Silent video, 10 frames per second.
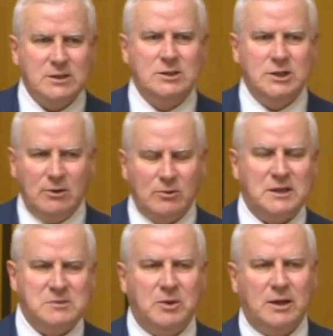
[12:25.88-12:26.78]
generally
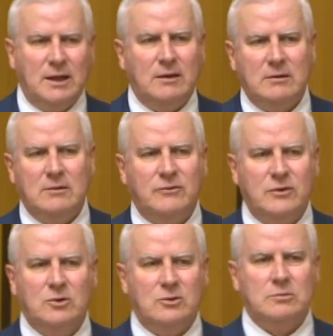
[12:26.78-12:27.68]
speaking,
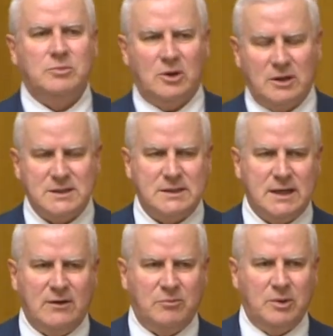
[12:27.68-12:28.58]
fuel prices
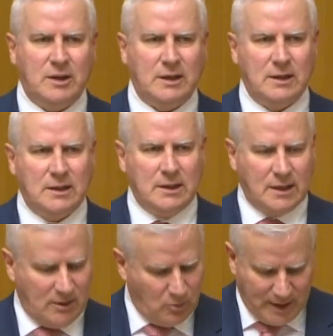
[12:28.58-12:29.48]
have been
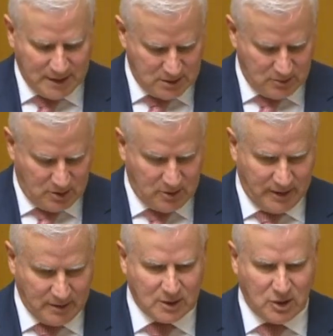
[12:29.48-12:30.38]
way too high.
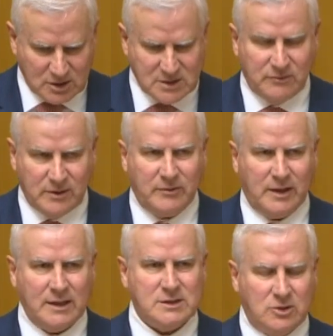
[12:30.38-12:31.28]
The cost of living
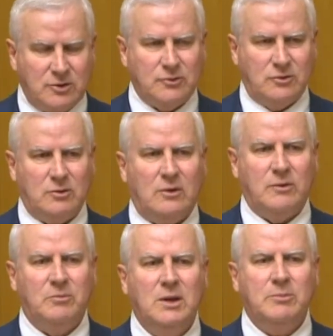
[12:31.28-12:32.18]
has gone through the roof,
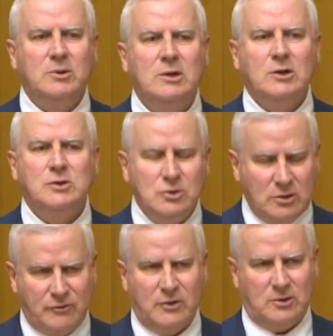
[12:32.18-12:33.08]
and people do
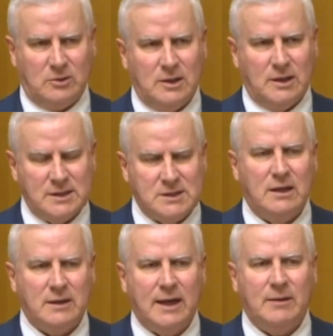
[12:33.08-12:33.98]
not feel as though
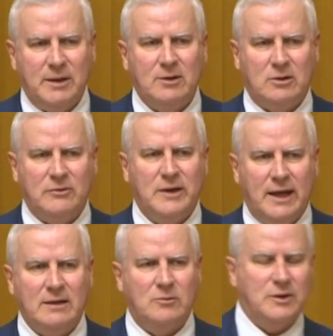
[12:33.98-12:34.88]
they are better off
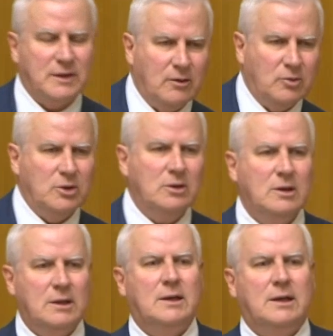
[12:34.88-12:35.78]
now than what they were
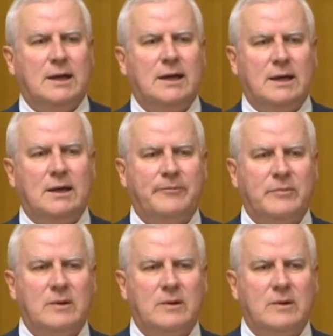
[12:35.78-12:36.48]
prior